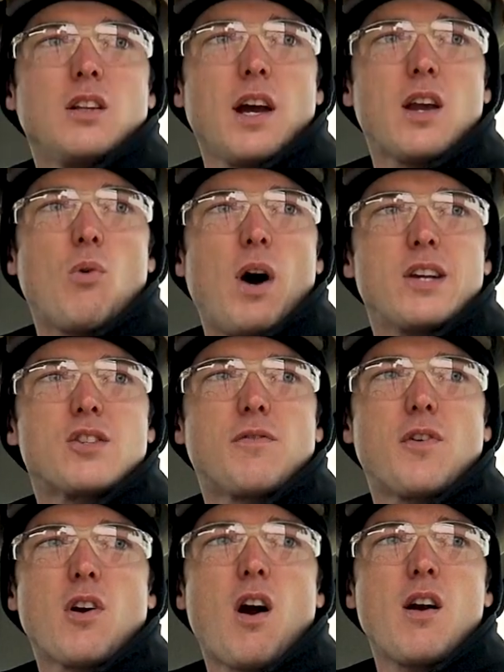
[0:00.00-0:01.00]
Likewise,
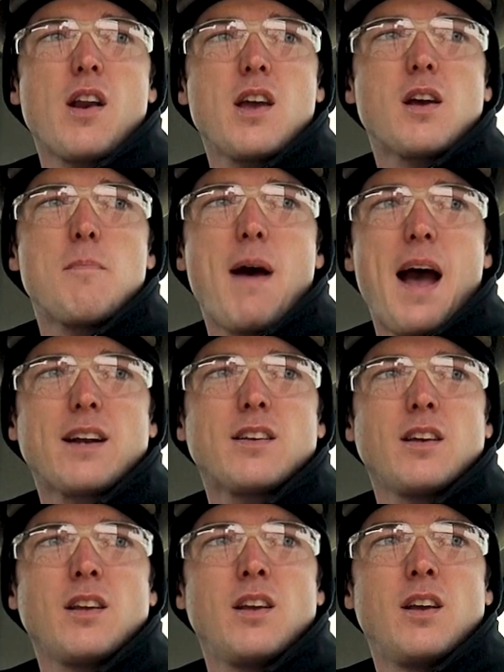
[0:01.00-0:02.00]
if you're already
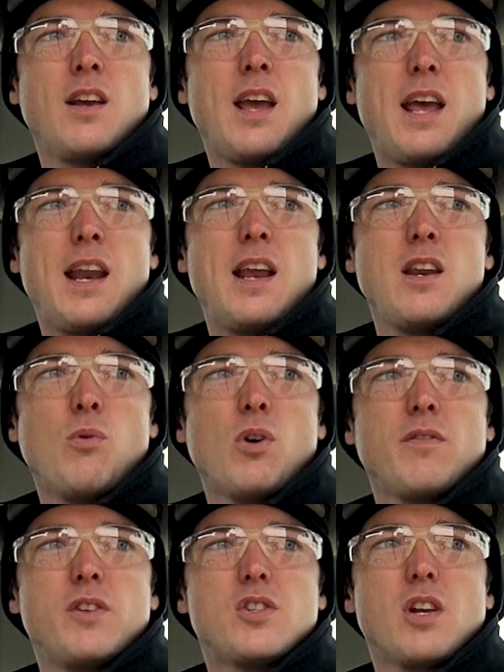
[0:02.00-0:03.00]
compacting and any
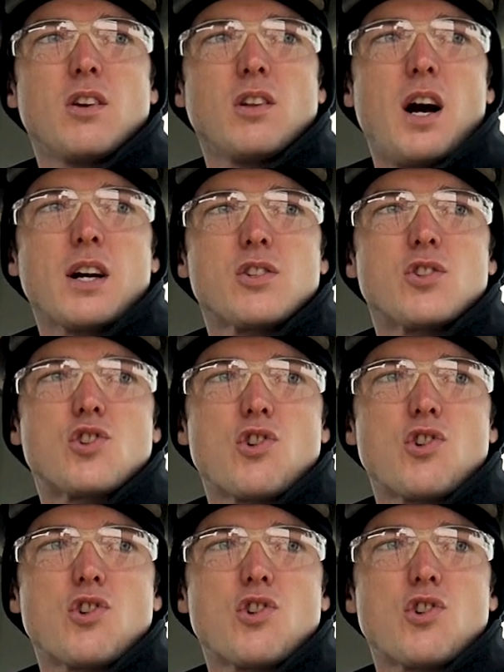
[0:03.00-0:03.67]
one of these interlocks is